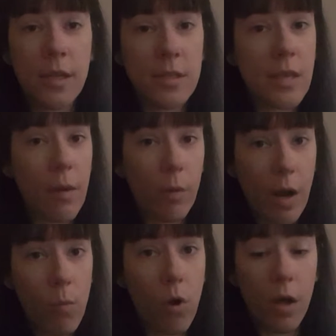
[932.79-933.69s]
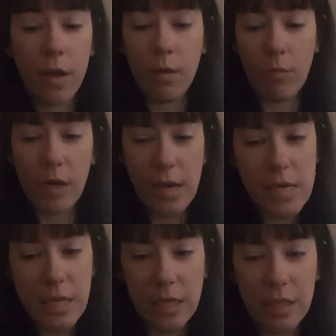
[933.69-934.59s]
and say what I want and what I
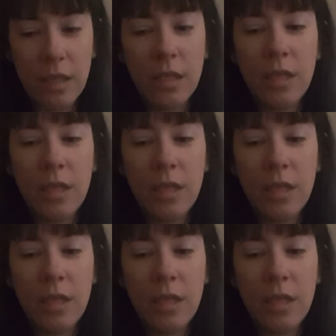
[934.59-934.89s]
need.